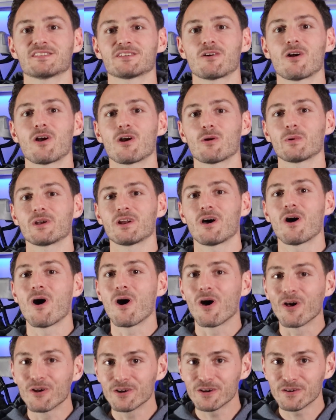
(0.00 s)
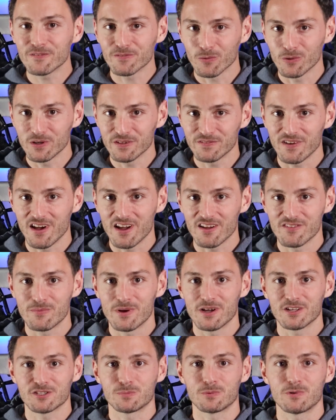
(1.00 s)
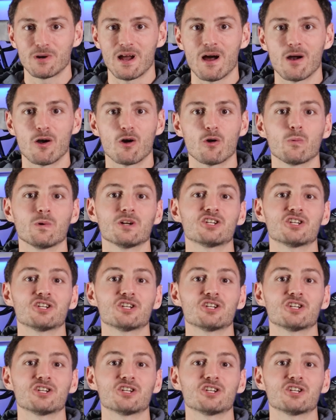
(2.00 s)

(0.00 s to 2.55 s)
the car went one hundred forty-five miles per hour,